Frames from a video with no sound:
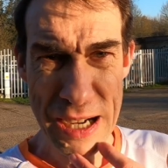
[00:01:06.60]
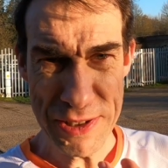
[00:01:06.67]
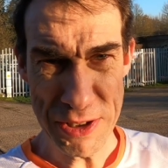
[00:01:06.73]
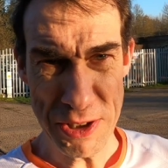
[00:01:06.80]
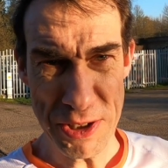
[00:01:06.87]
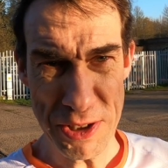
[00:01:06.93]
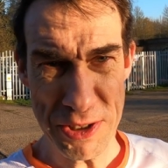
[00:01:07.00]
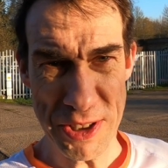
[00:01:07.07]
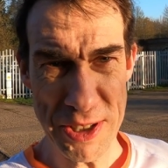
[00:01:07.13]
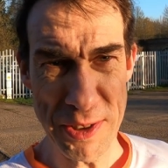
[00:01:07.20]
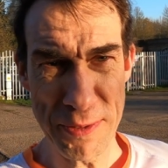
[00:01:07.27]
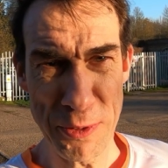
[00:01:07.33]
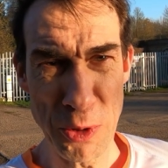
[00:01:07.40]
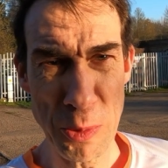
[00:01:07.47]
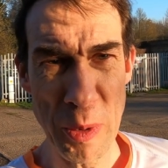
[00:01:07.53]
Alright, so just under
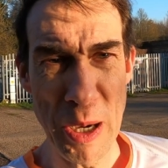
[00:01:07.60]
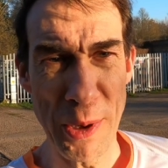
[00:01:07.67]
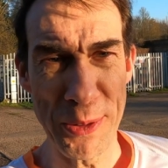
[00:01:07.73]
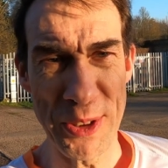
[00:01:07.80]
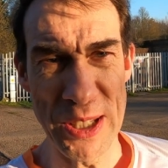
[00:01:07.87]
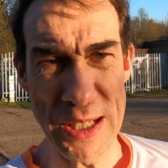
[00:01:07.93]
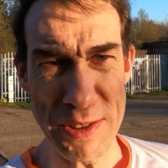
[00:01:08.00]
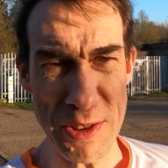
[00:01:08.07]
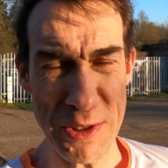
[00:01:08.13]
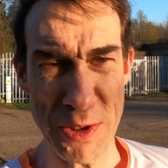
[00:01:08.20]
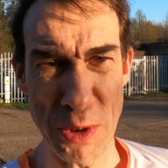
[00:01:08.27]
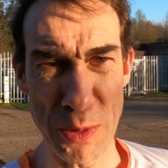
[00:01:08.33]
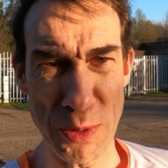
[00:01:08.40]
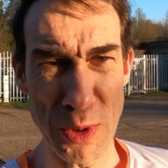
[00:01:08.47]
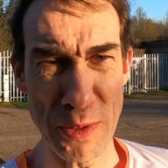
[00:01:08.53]
4 miles in, I just
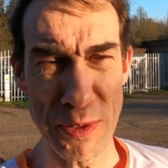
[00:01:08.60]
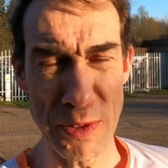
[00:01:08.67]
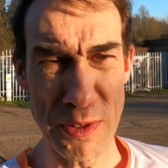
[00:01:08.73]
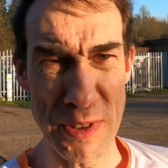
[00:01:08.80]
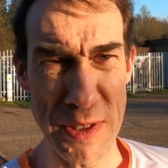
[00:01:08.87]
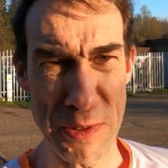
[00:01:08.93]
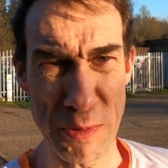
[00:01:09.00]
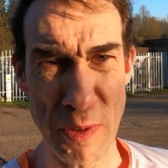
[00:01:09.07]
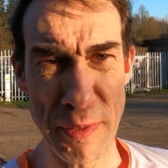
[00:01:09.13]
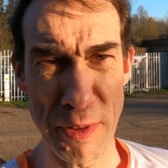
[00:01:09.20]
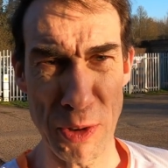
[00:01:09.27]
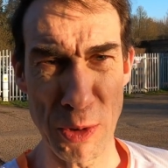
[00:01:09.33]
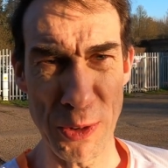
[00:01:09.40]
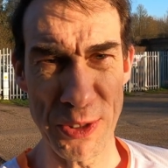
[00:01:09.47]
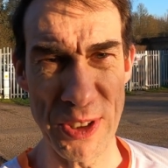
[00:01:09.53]
stopped off on this river
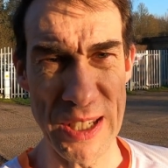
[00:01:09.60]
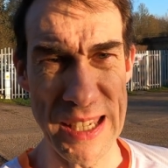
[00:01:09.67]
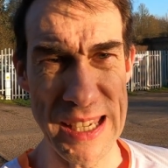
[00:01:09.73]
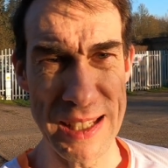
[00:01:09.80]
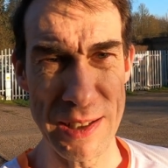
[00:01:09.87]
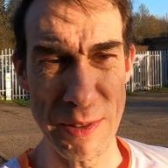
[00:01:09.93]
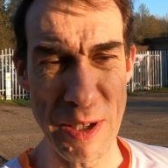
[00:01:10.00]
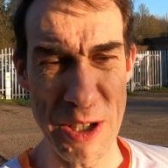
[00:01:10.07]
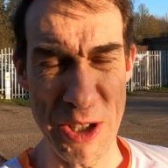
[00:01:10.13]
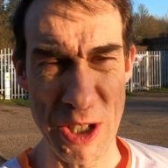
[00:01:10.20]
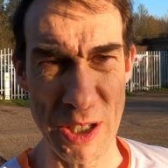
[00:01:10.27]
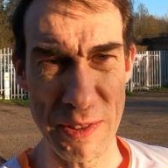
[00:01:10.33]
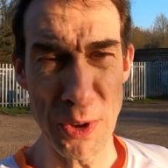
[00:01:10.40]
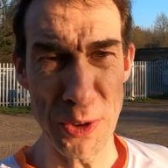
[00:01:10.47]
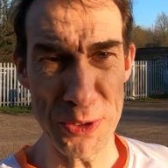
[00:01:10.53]
crossing here in
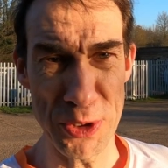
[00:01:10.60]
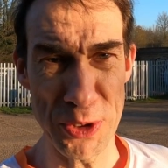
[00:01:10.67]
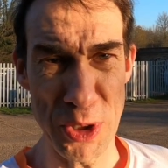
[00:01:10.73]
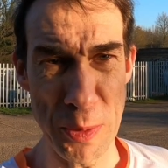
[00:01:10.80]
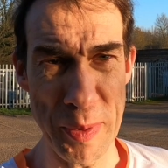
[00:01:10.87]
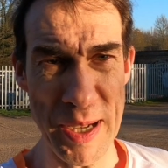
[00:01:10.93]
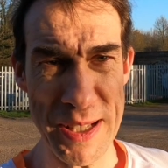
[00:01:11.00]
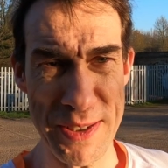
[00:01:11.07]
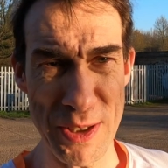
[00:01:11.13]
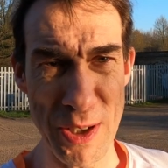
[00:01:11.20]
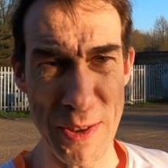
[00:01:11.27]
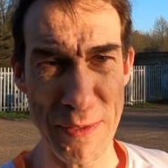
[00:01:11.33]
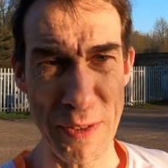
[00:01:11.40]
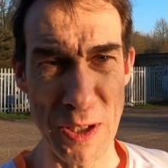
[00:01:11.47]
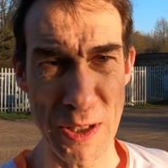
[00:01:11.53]
Arisha. Not too bad so
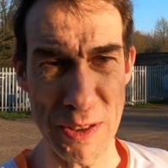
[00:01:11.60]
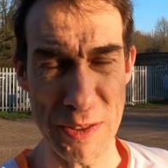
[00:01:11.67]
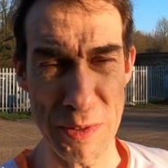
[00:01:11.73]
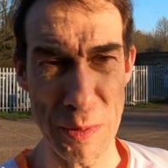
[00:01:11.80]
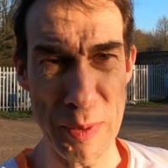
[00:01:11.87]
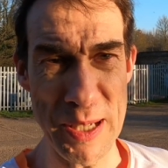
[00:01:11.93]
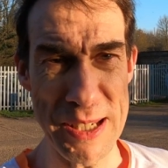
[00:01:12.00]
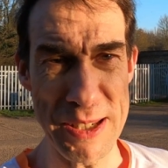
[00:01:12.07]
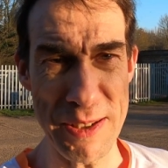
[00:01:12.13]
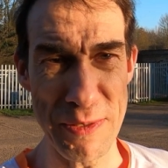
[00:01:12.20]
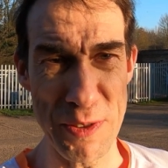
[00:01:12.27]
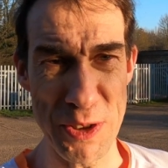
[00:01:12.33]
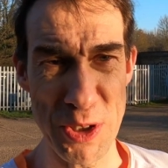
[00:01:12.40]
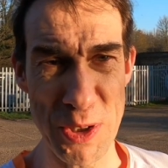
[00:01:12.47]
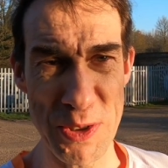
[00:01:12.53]
far. It's a completely different
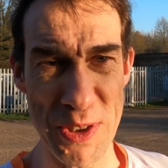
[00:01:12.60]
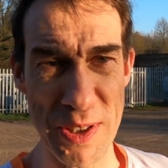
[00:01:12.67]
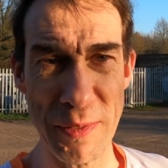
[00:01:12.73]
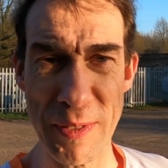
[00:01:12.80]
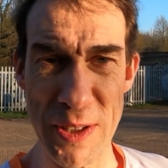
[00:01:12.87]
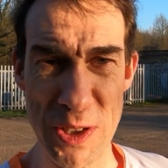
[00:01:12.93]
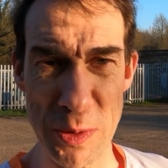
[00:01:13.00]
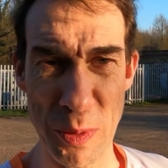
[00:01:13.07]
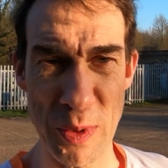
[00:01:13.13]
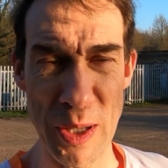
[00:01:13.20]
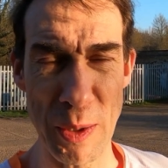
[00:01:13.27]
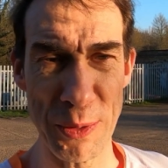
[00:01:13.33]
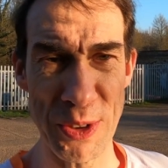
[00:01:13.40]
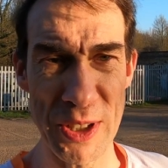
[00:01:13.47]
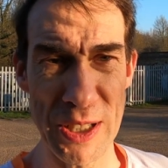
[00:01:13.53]
shoe to the Invincible that I
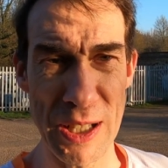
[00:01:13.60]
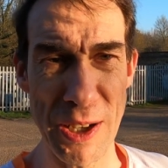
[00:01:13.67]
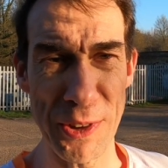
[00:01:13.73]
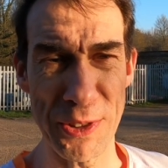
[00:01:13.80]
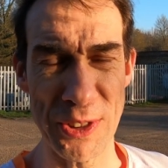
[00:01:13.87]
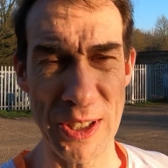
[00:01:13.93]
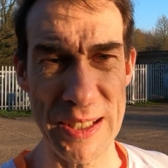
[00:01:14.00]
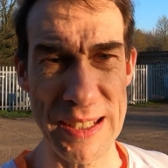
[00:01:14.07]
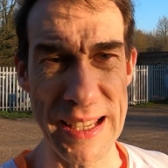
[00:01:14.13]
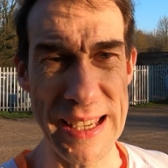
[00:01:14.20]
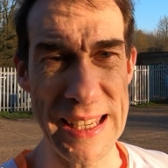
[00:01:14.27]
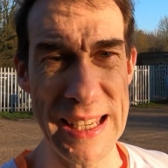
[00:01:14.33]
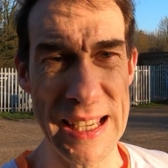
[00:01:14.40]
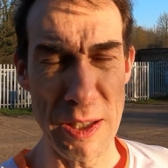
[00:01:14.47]
was in last Sunday.